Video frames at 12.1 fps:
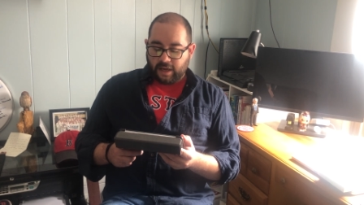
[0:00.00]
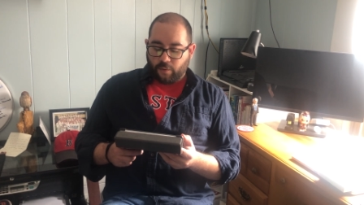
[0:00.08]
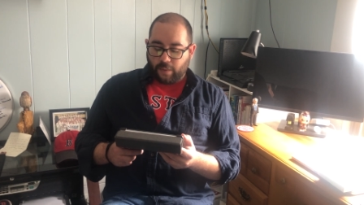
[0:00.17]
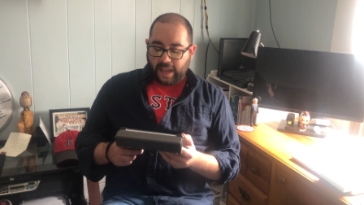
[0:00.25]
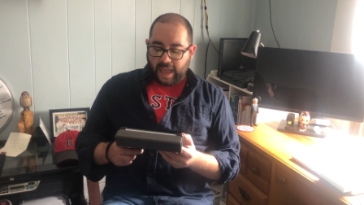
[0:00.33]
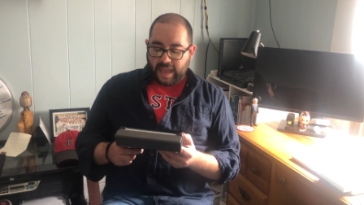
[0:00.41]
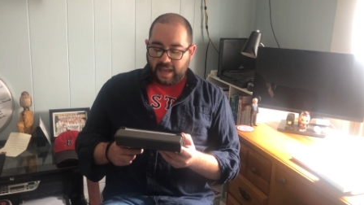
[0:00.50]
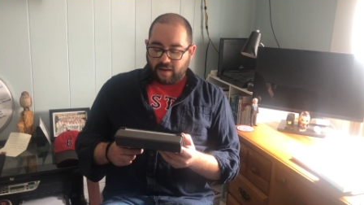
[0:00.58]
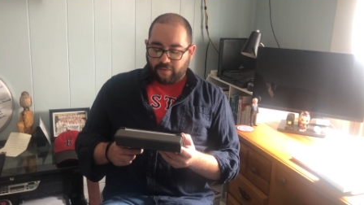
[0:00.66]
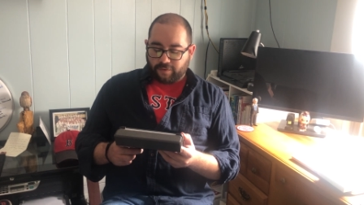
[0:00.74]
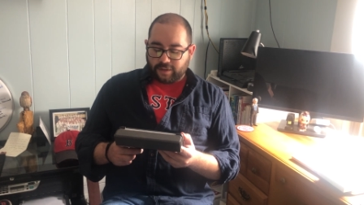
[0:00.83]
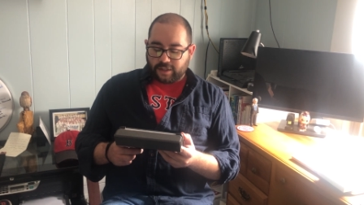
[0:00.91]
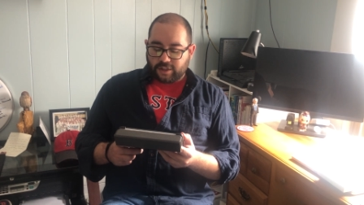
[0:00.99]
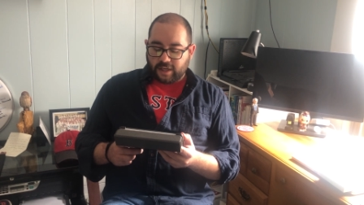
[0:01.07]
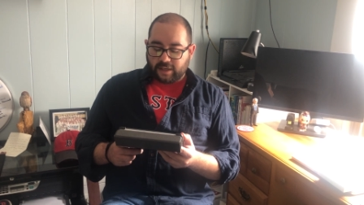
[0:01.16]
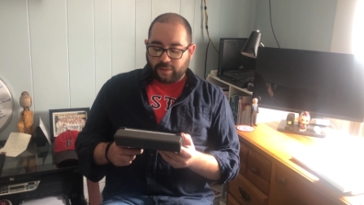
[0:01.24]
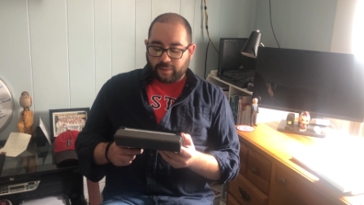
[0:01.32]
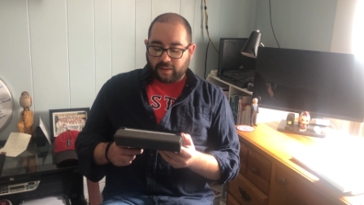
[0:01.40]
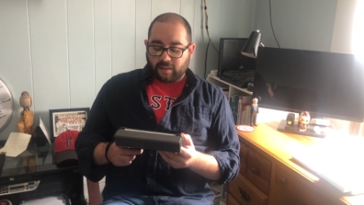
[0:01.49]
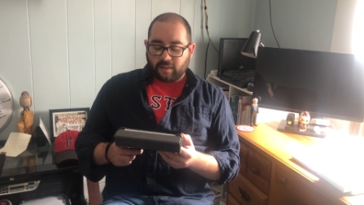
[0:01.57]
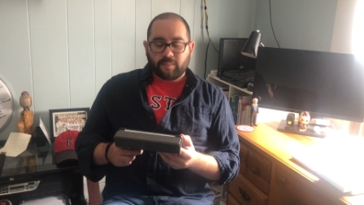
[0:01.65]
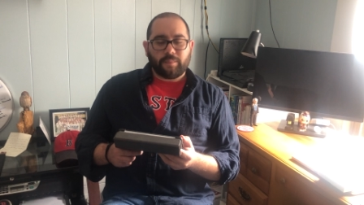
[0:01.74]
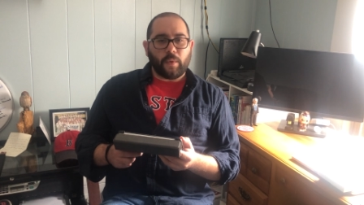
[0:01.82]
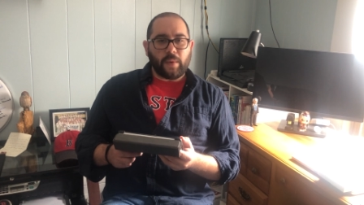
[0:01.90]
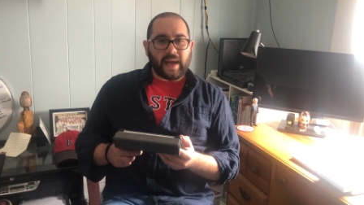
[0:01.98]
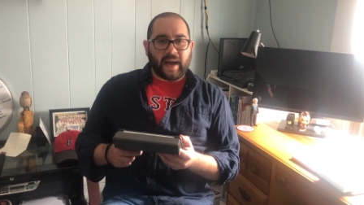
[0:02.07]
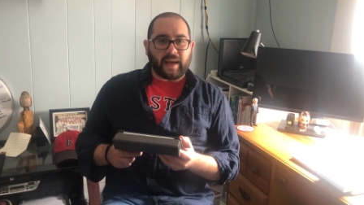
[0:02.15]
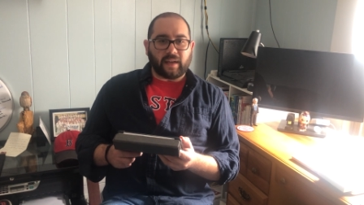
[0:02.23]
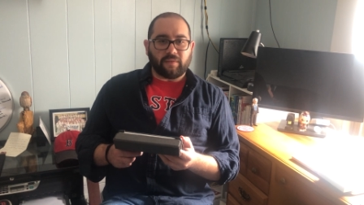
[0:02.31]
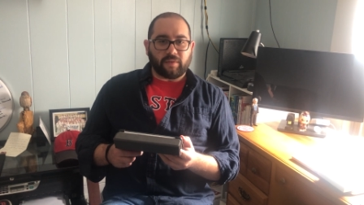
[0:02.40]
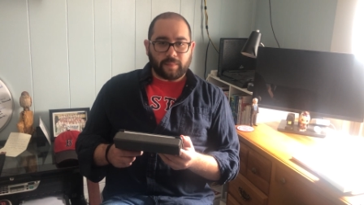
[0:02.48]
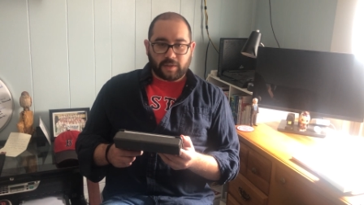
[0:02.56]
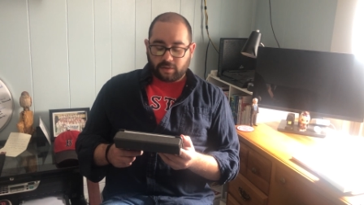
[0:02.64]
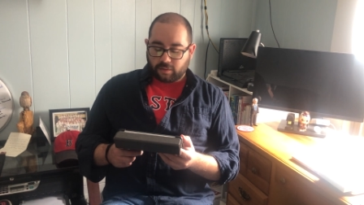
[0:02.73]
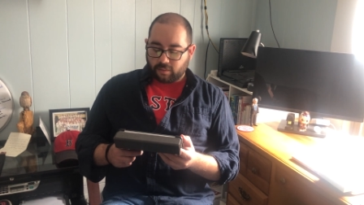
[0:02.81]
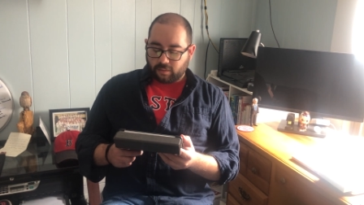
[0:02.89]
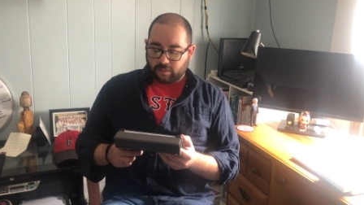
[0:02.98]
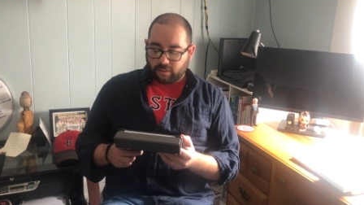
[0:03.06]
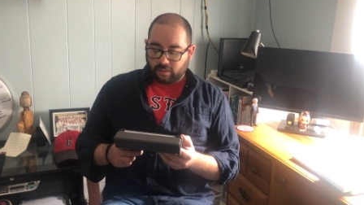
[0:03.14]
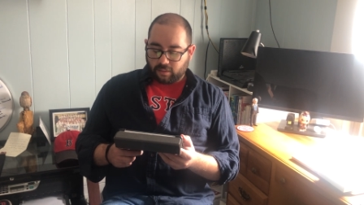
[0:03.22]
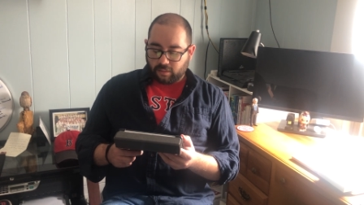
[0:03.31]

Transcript: We ache for the genuine, but we hide from the truth.